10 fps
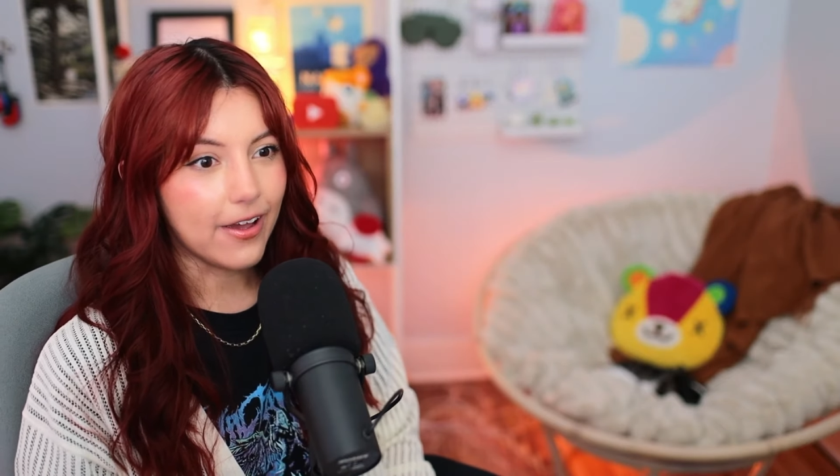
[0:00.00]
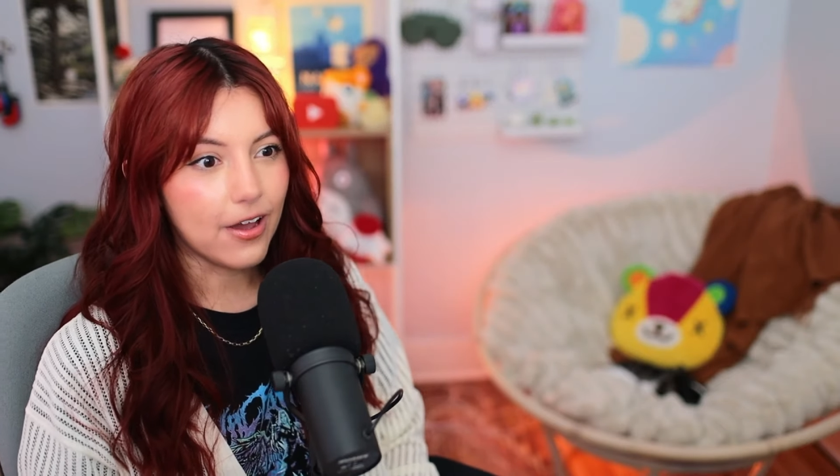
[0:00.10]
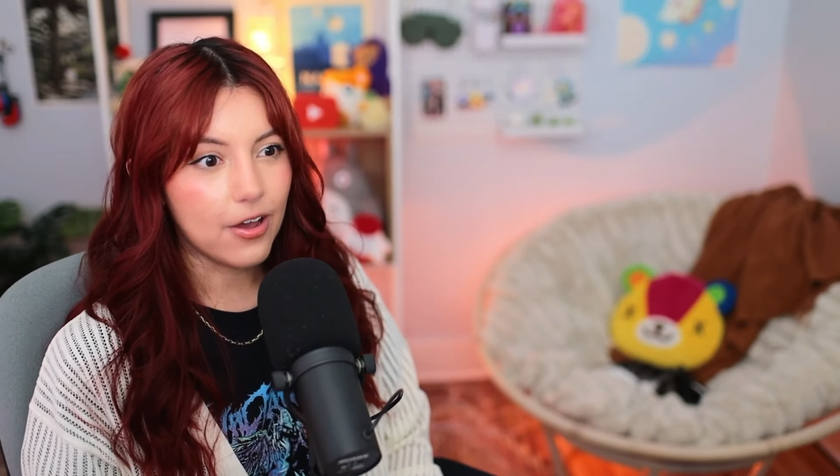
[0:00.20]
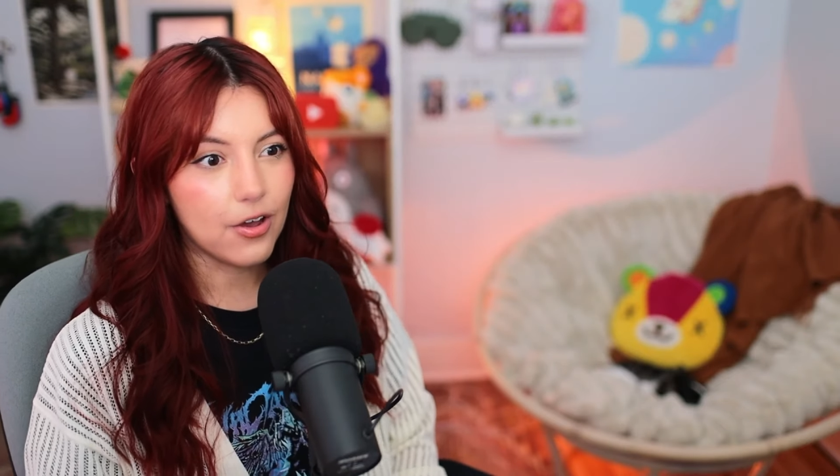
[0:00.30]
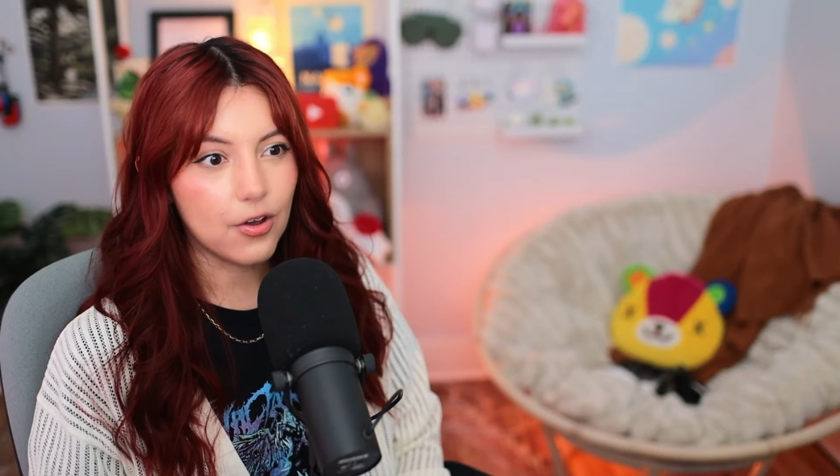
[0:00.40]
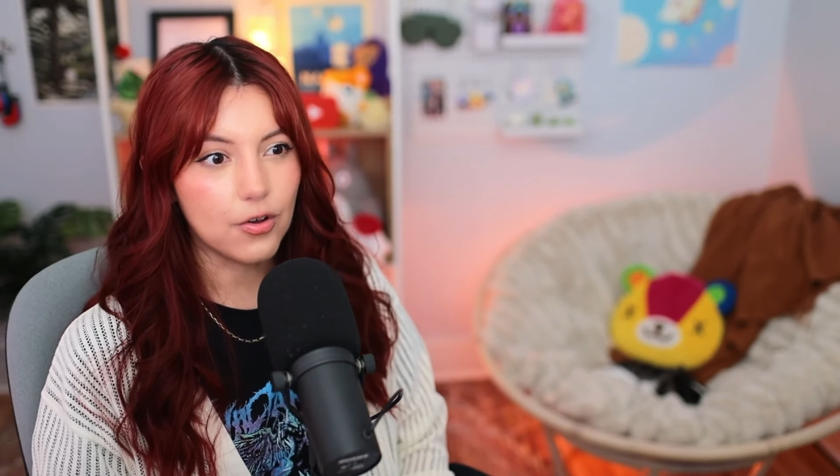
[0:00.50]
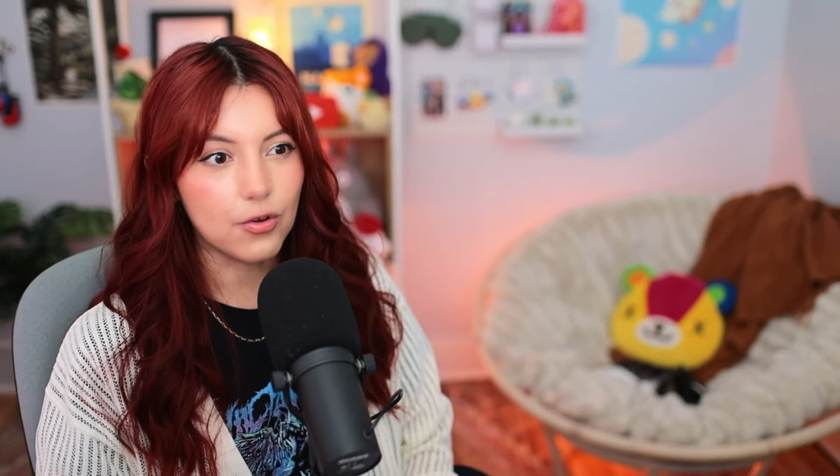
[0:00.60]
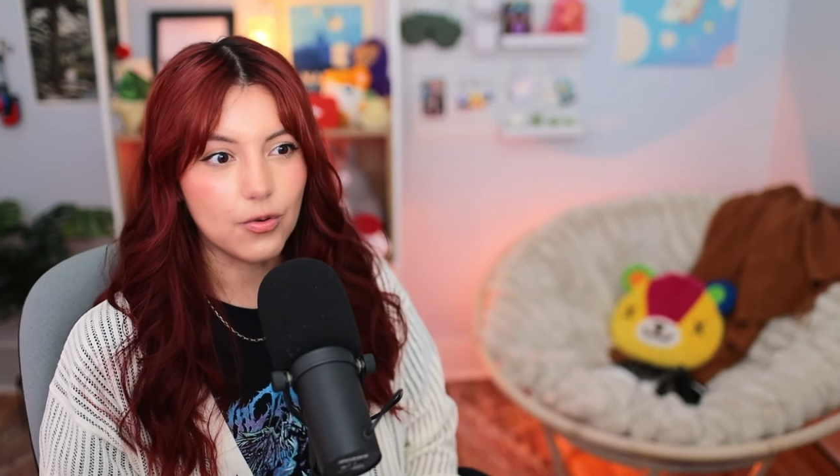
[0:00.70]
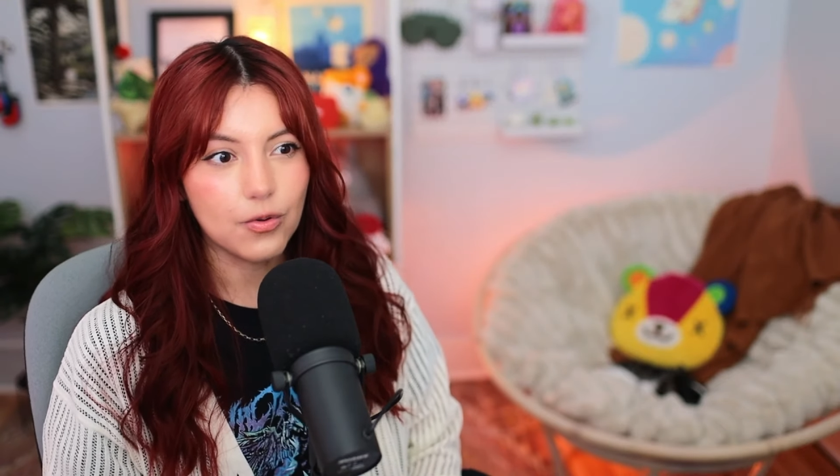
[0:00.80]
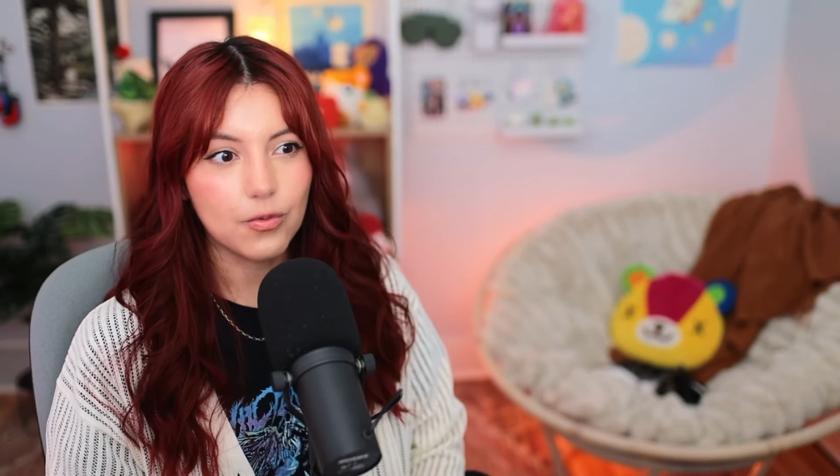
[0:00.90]

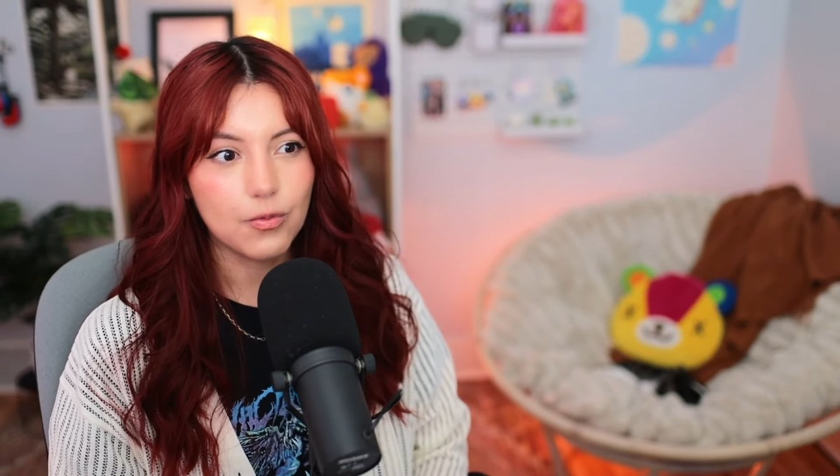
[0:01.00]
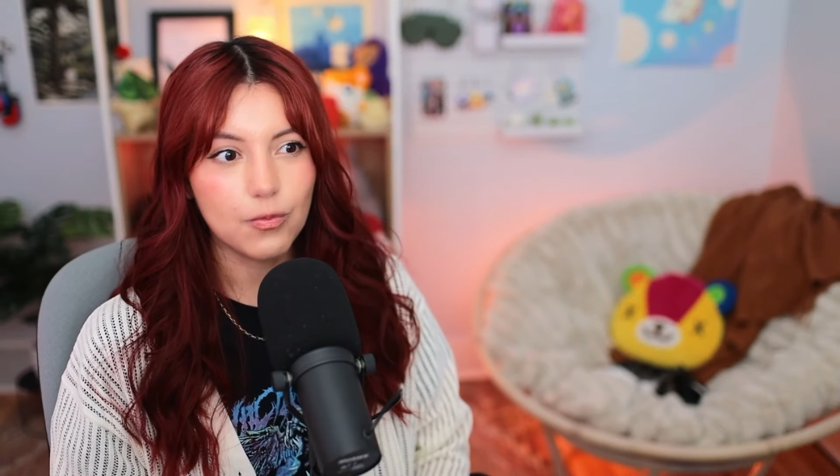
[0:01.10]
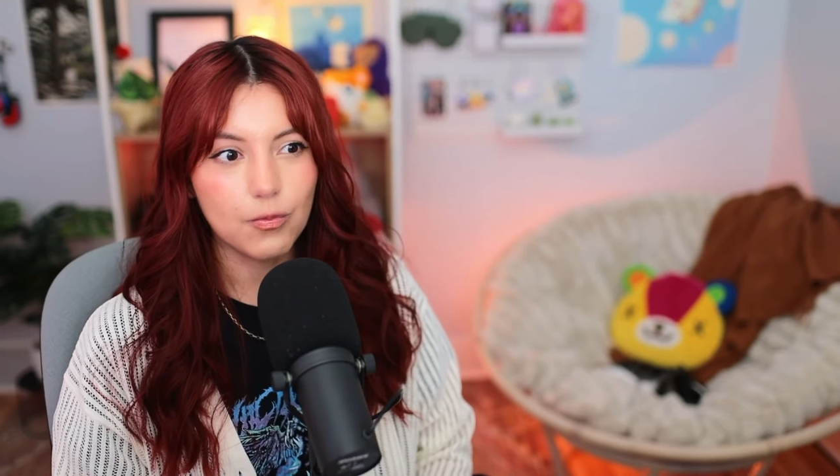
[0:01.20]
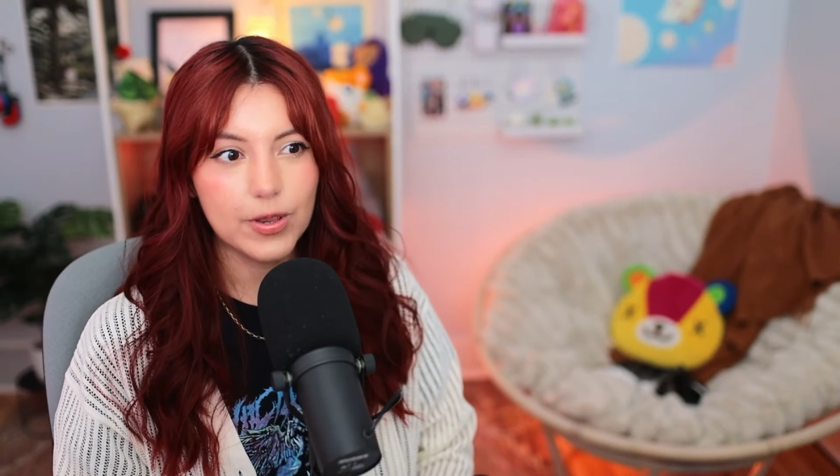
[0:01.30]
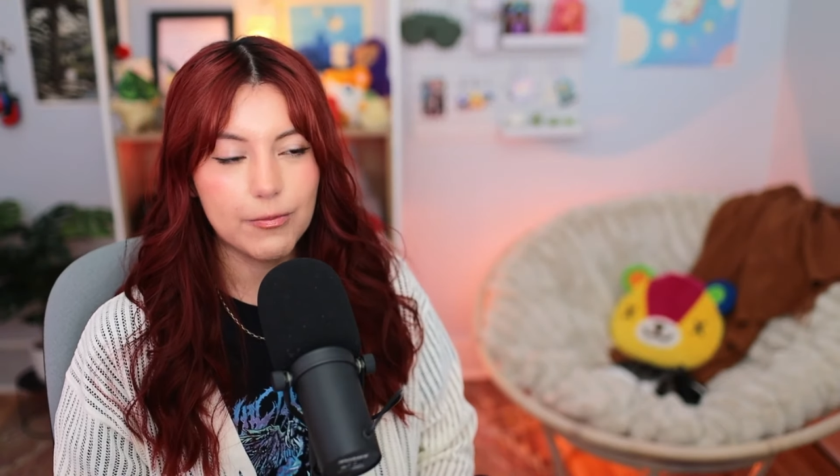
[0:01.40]
Oh, we